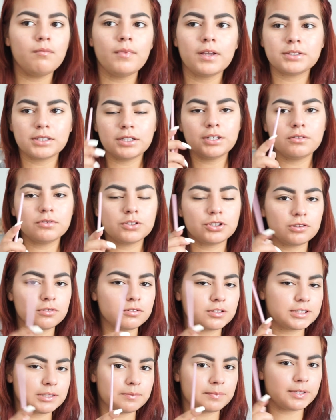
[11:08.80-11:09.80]
So it should
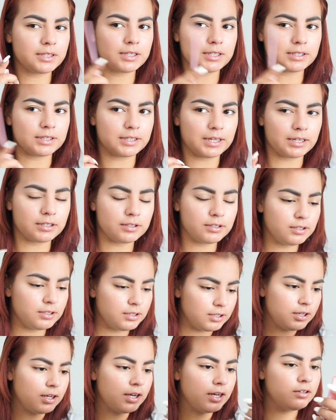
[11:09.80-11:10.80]
look something like that.
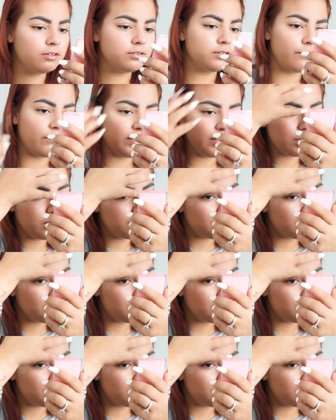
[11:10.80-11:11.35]
It looks funny,